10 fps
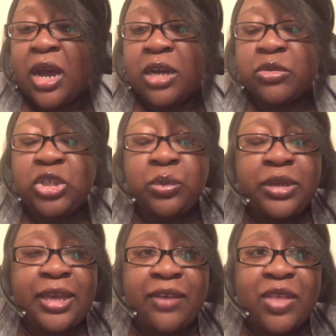She
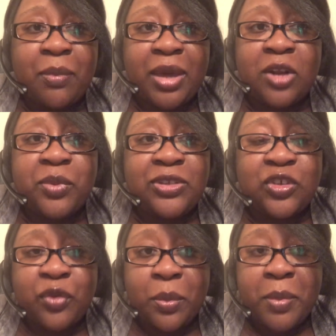really gave that man a piece
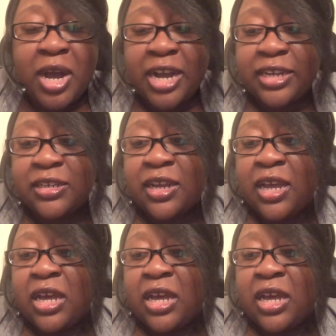of her mind.